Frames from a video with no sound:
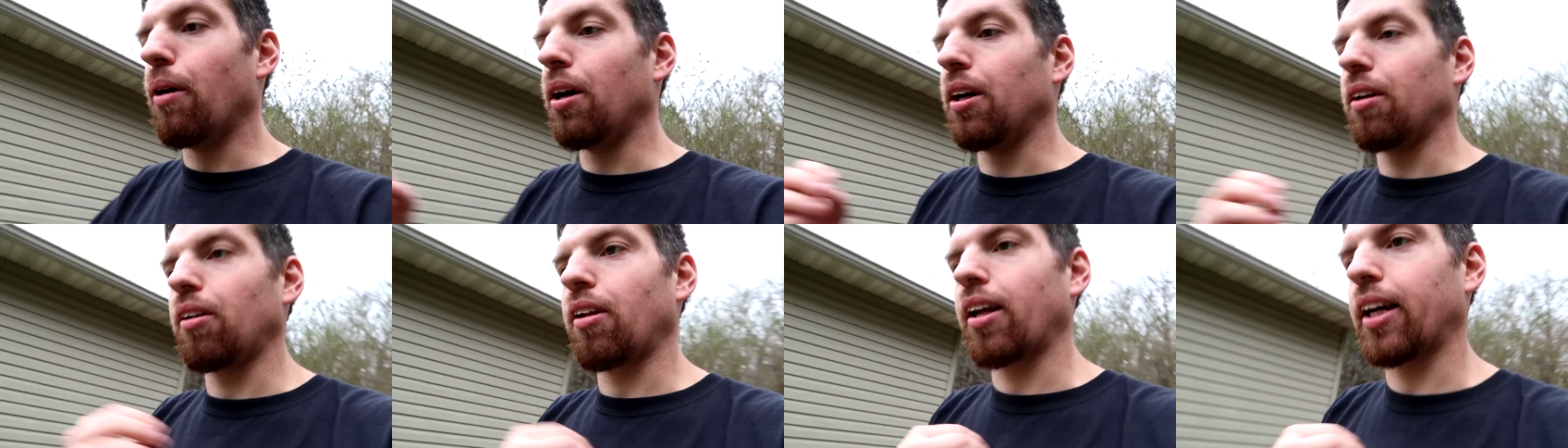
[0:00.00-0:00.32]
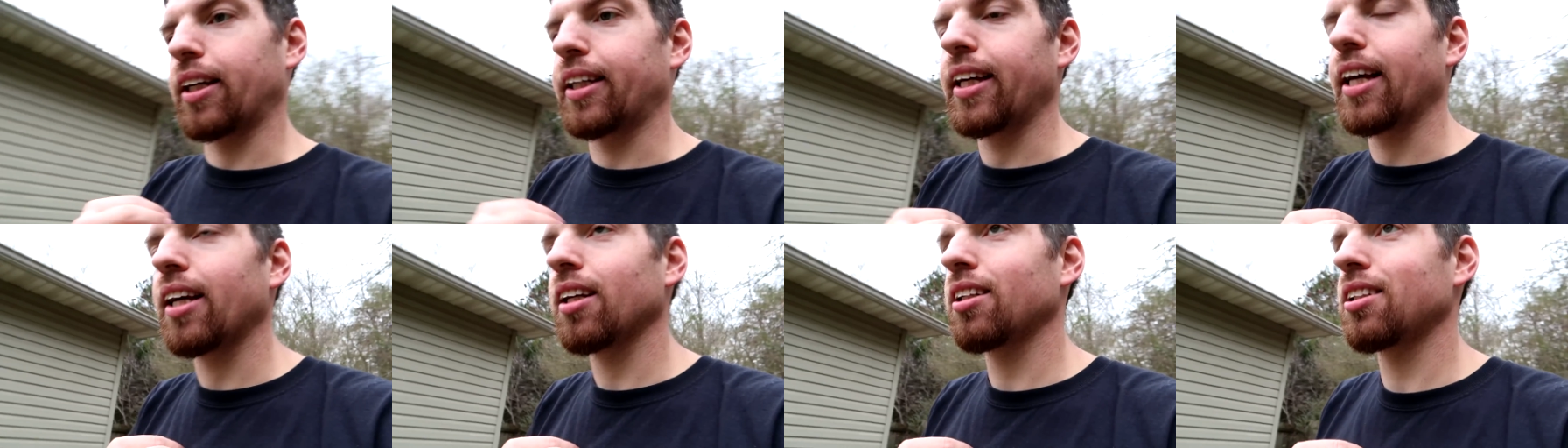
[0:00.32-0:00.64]
But
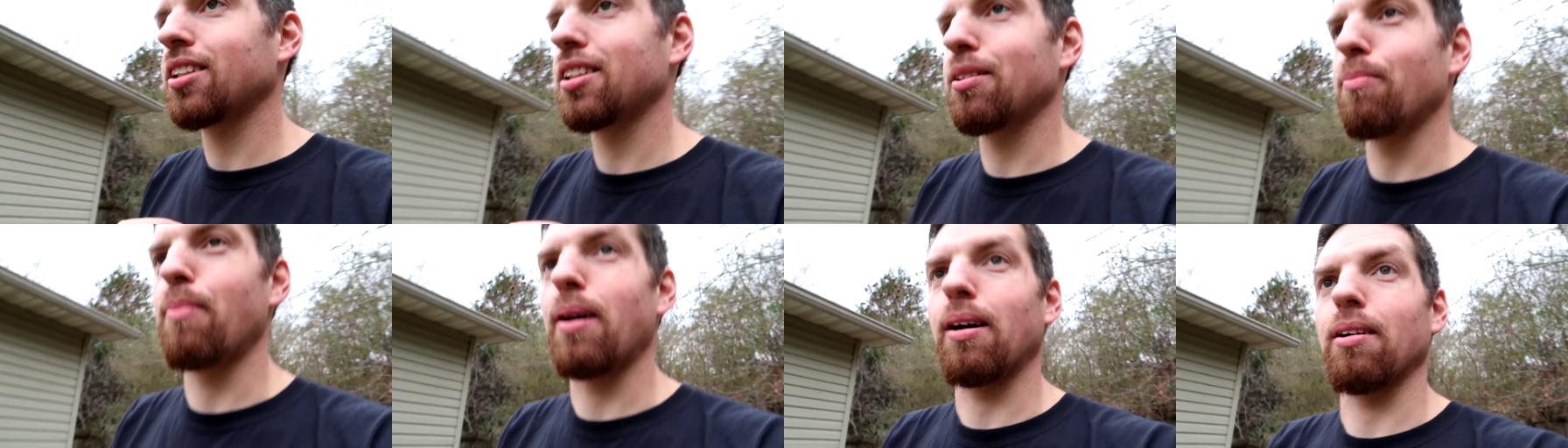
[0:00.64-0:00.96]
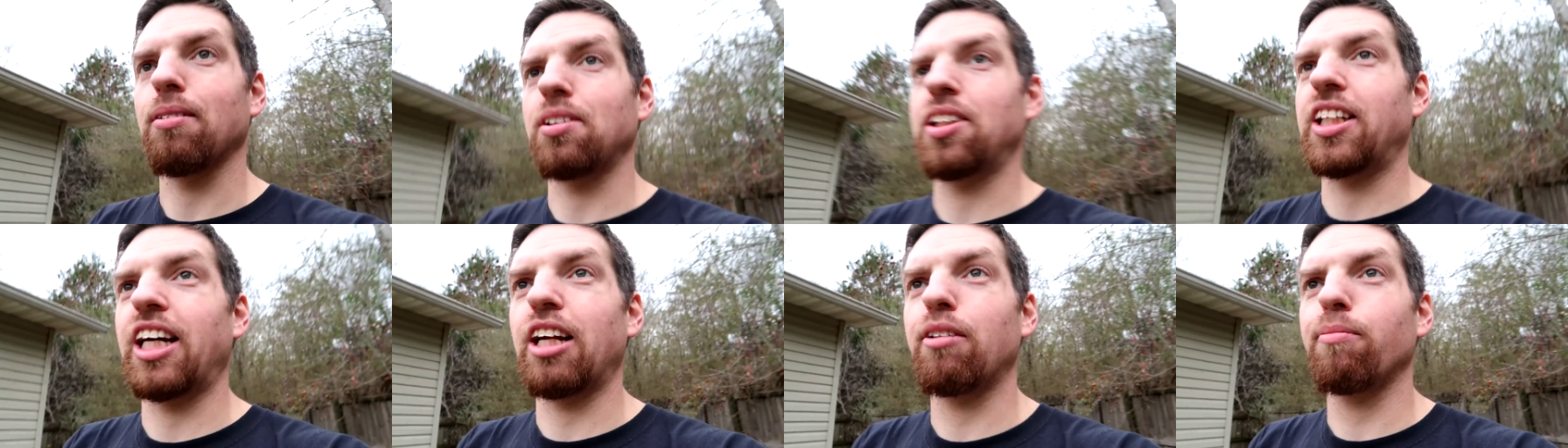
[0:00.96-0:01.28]
I guess
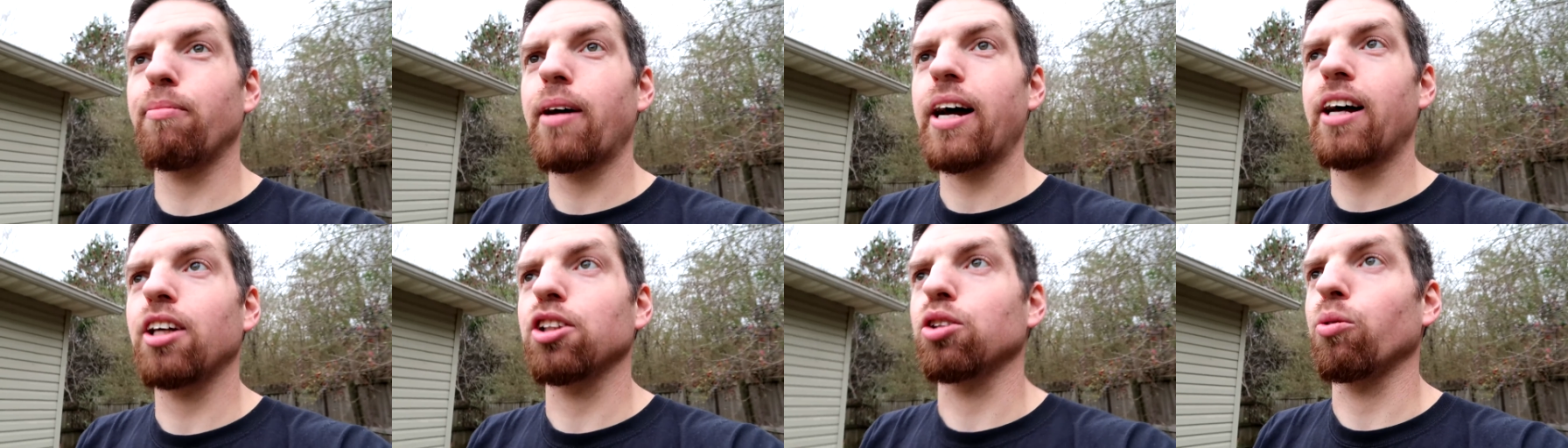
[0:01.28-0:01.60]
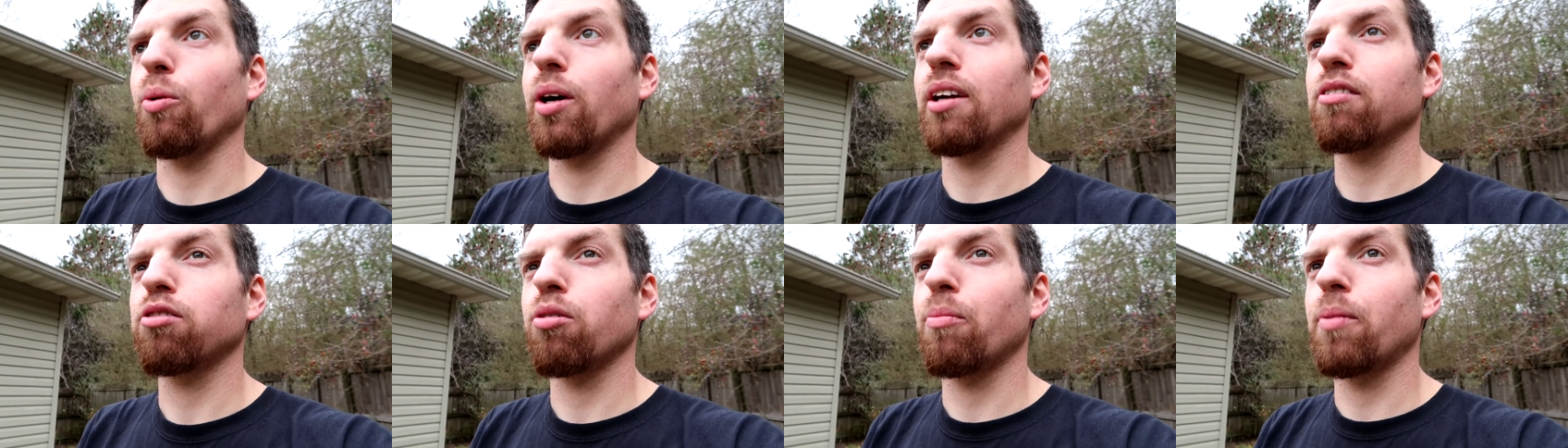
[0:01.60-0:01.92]
about ten miles
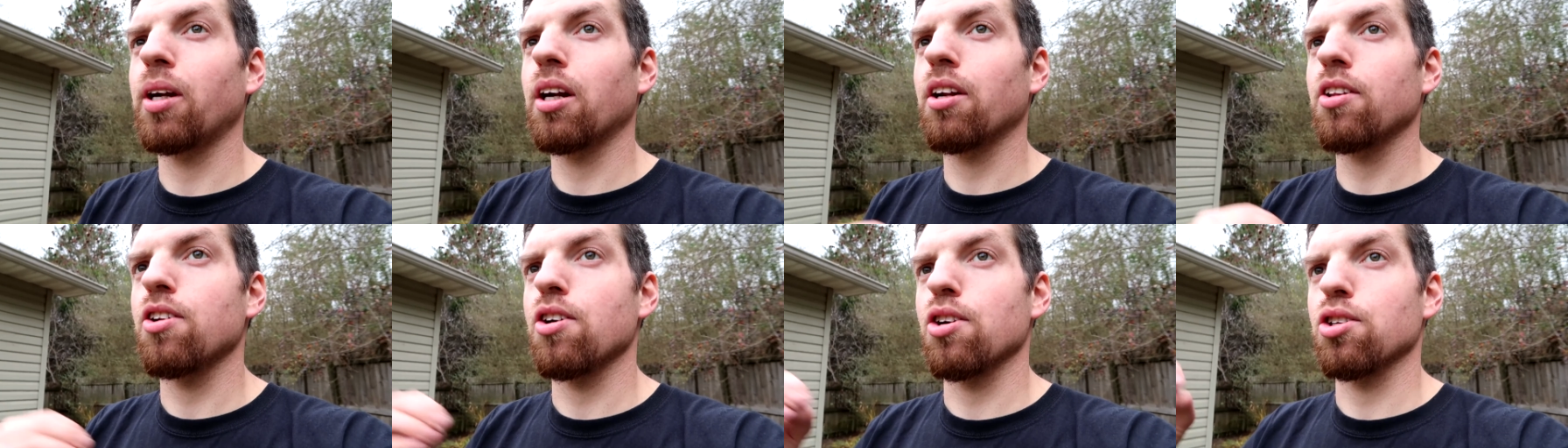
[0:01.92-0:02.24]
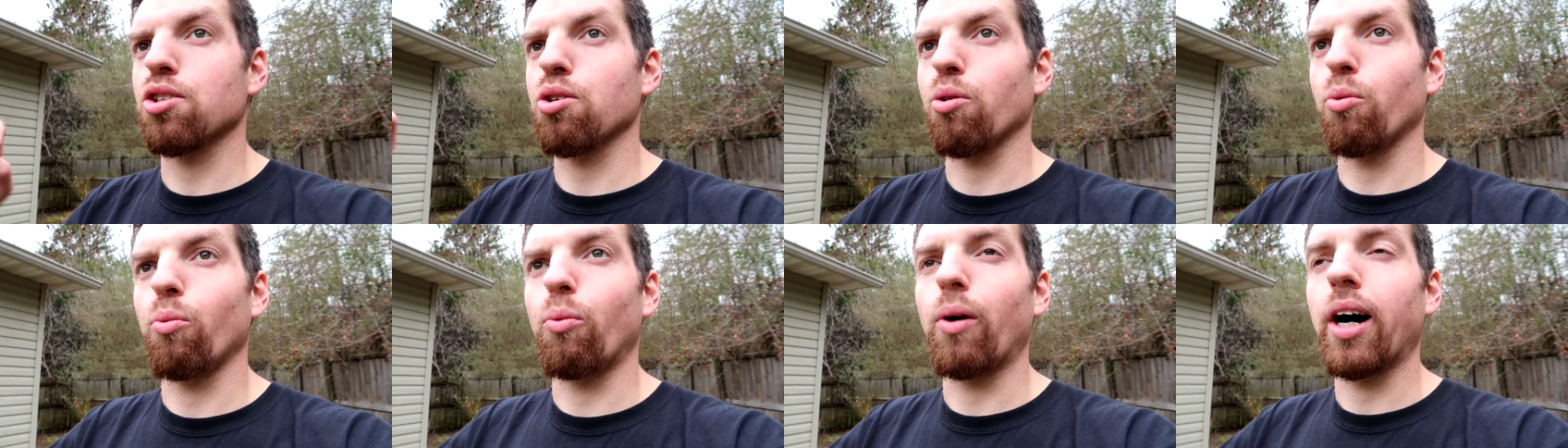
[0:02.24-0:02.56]
away from here,
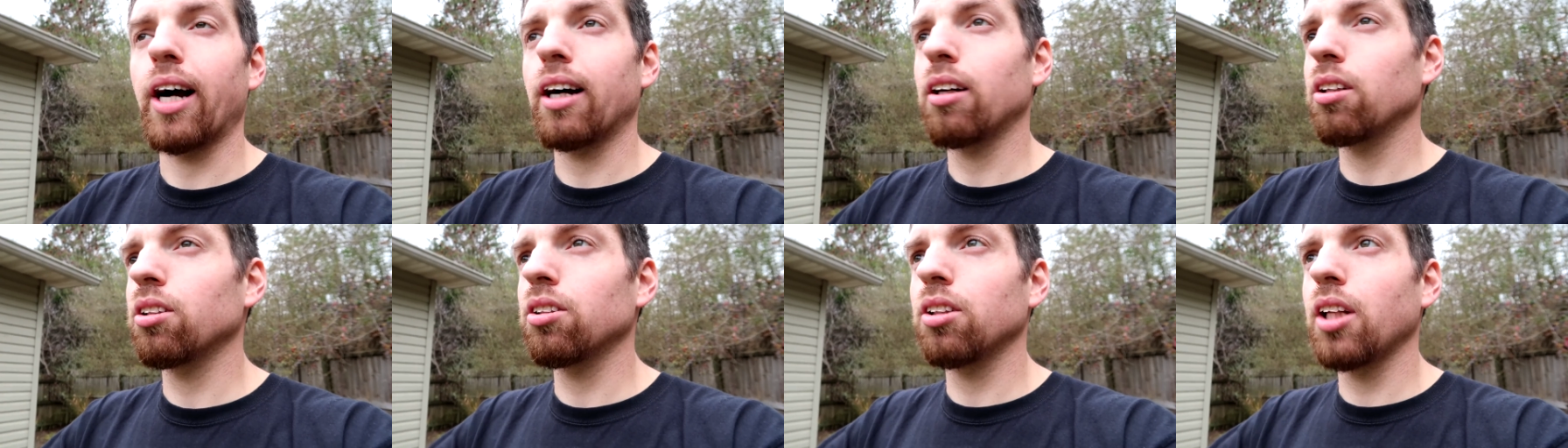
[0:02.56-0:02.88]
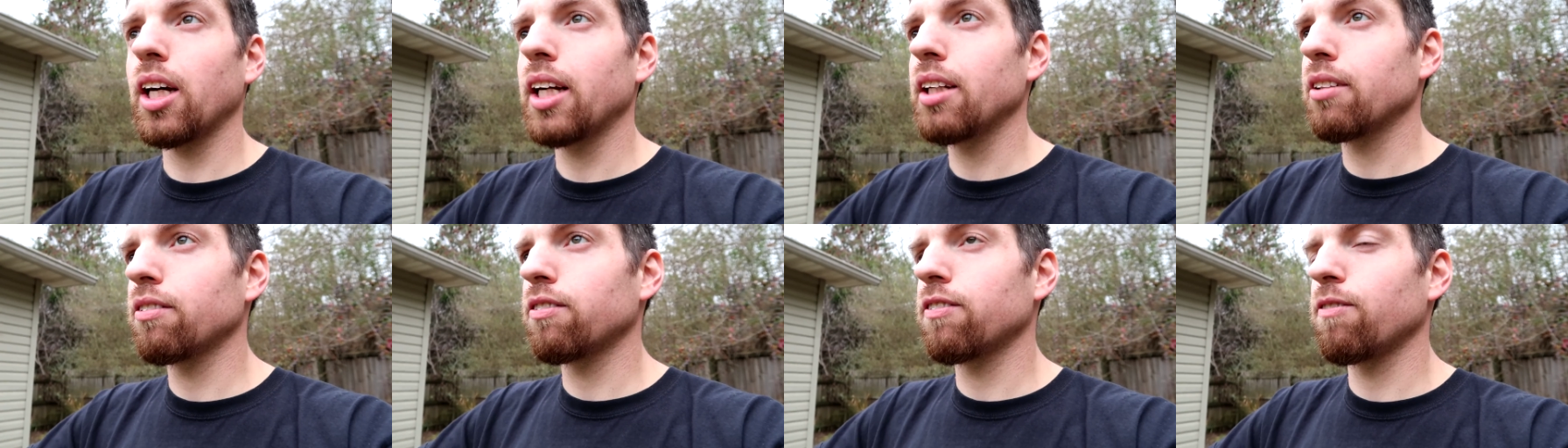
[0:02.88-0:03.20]
there's a
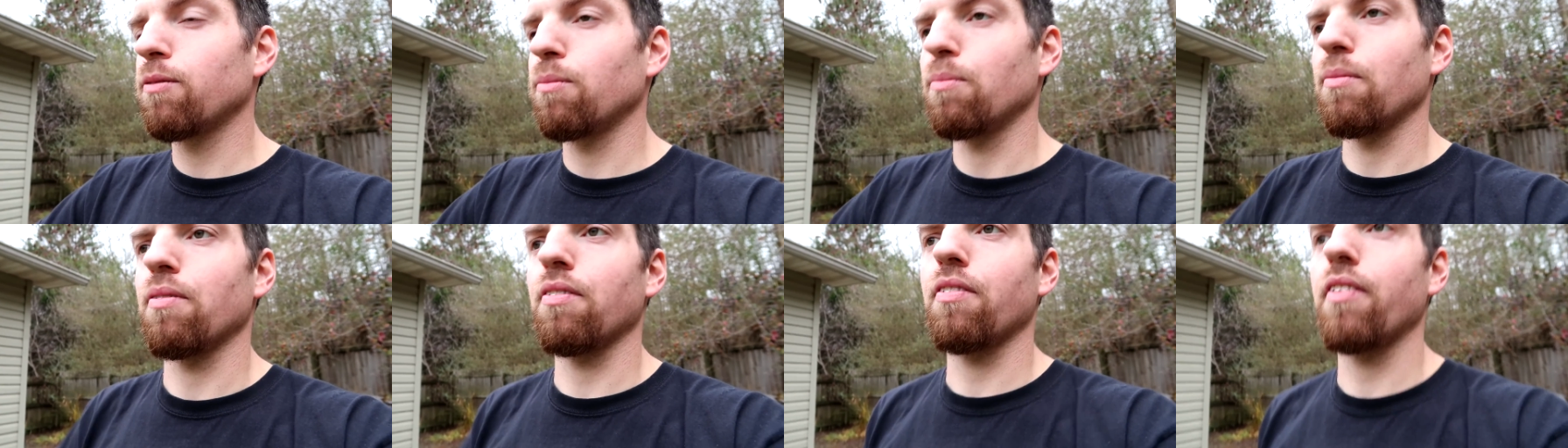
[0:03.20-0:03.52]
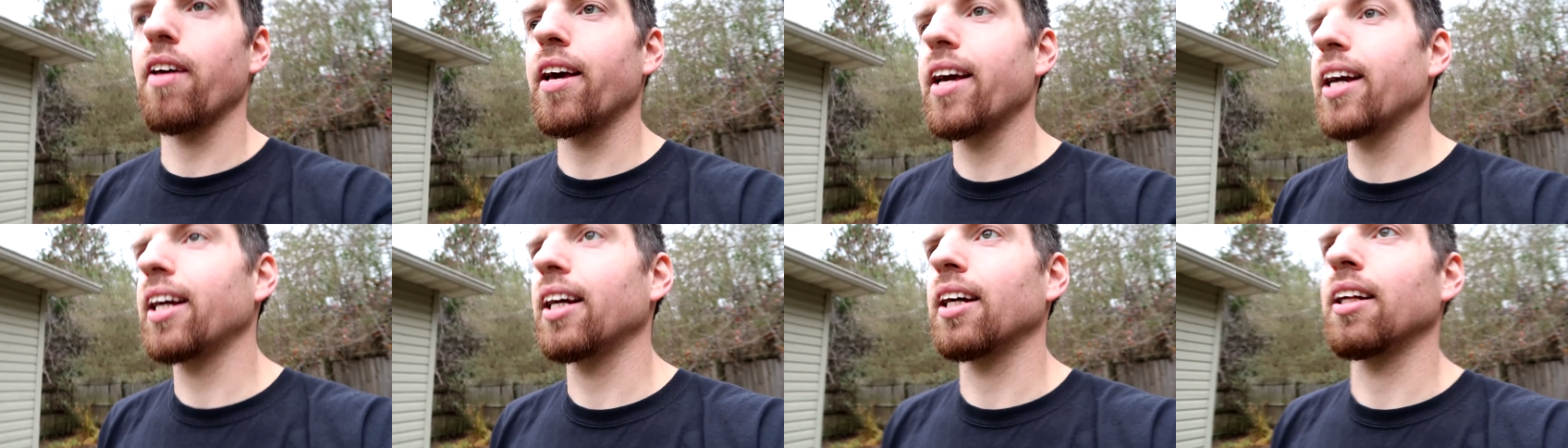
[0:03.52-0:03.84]
wildlife
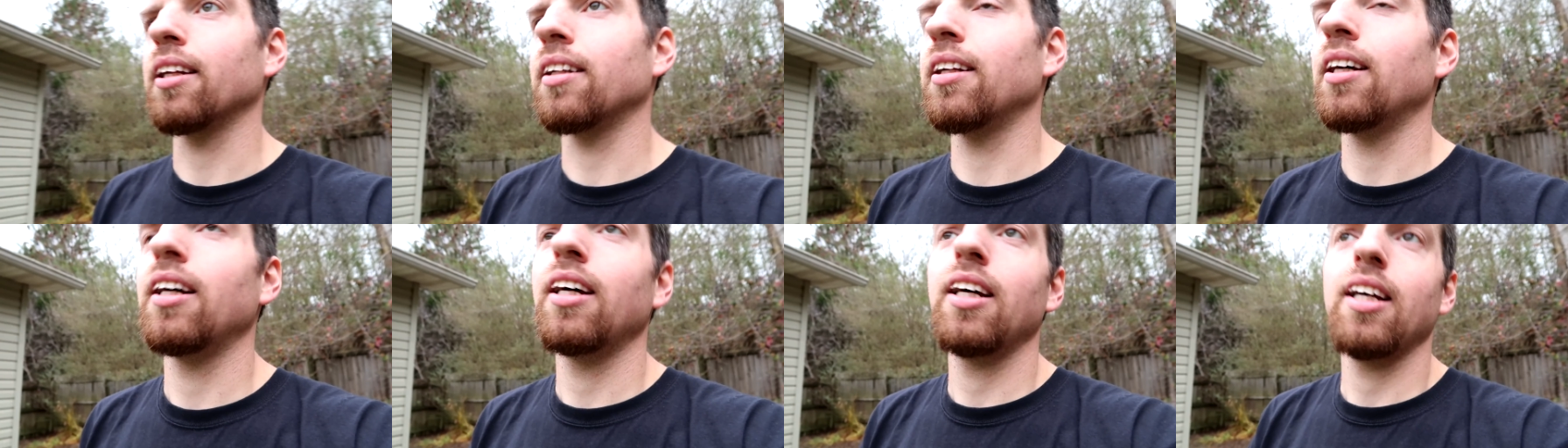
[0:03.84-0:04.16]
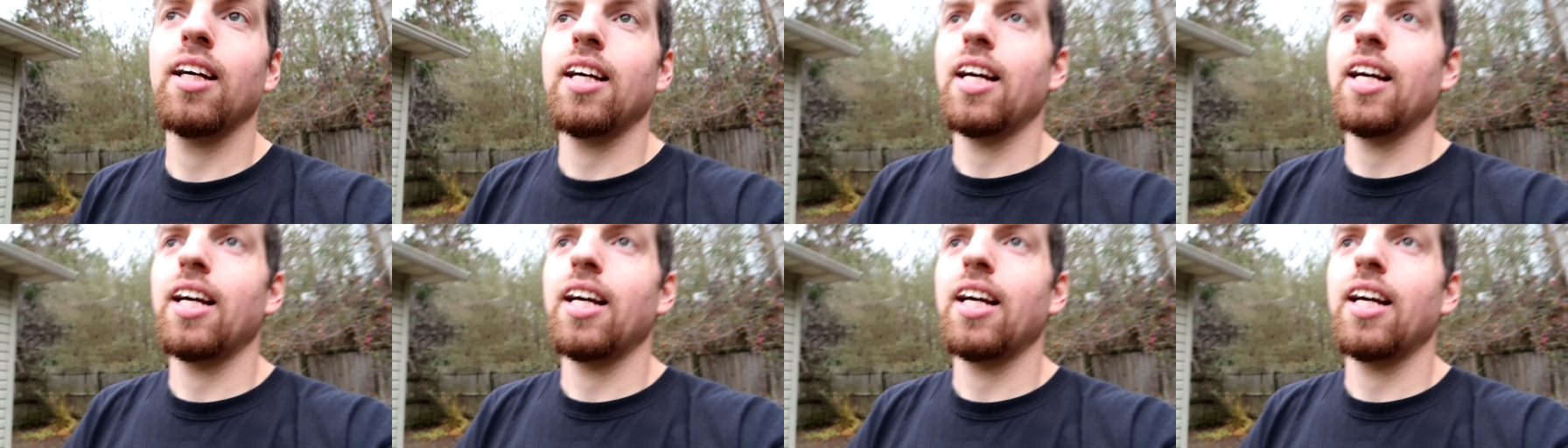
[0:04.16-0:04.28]
thing, and